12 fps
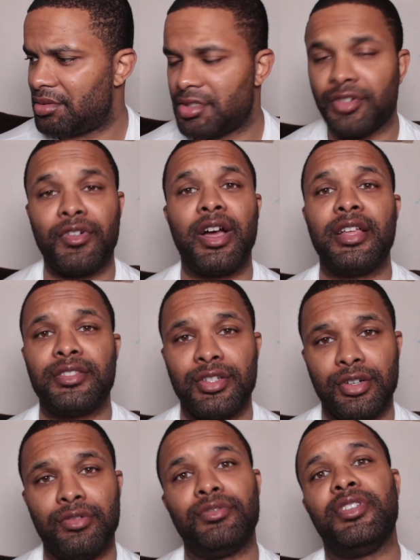
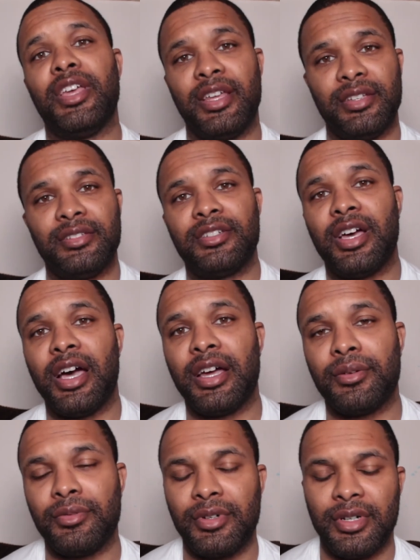Toronto, then to
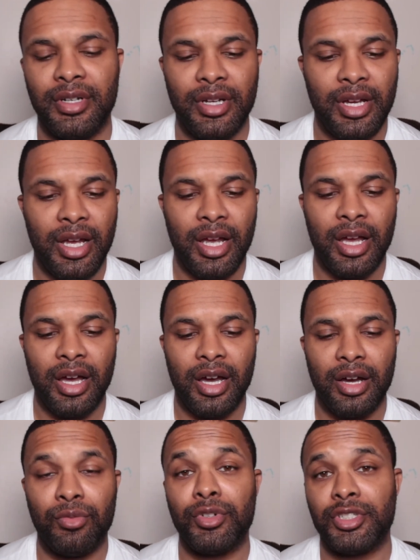Ottawa,
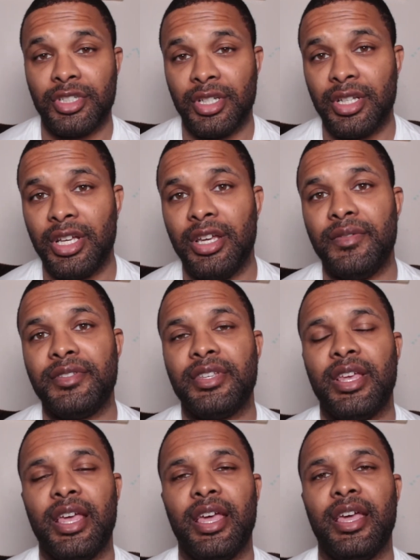where she lives.
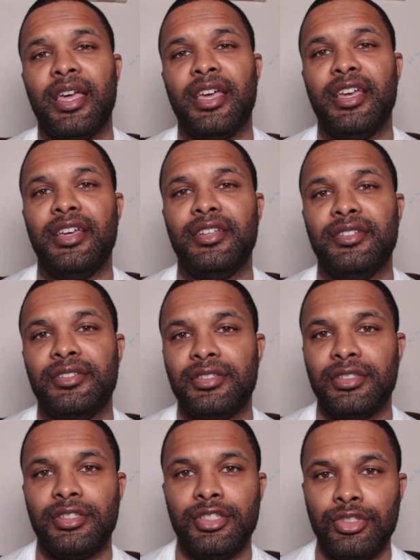And
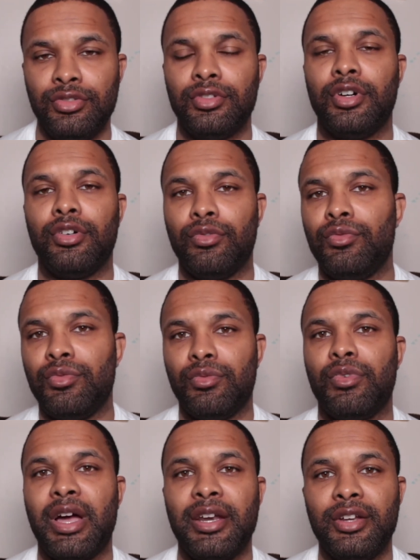you know,
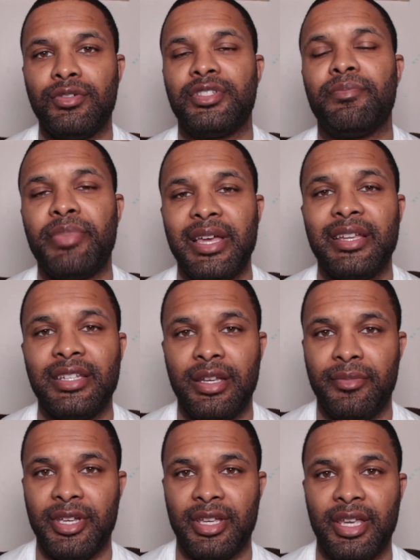I know it's a
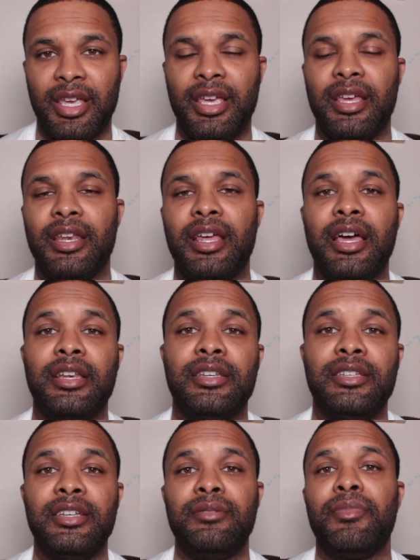pandemic, and I
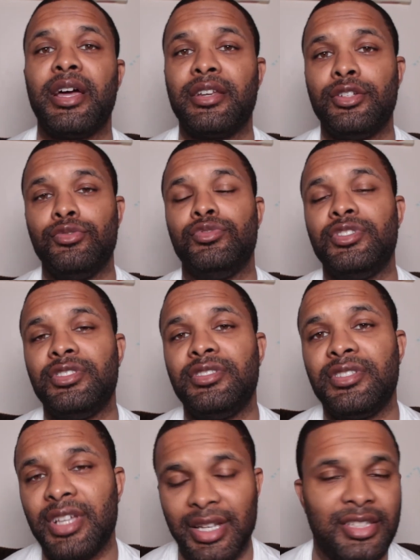did my due
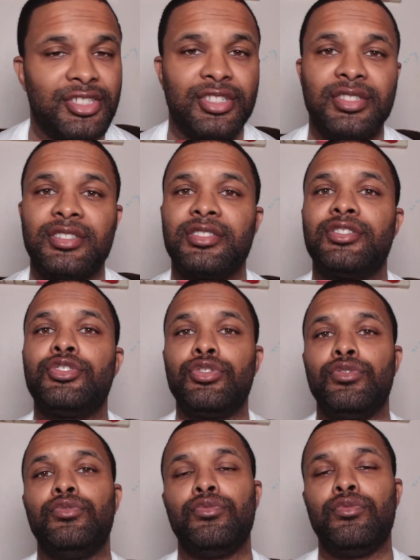diligence
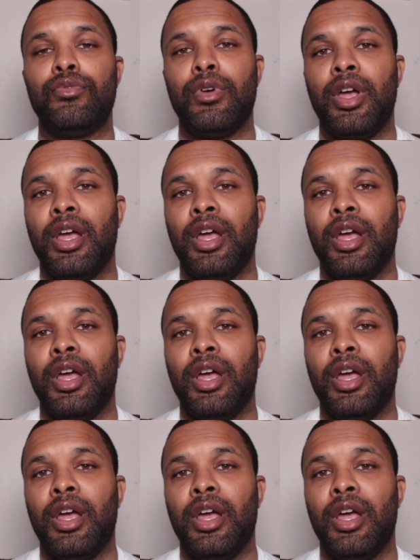to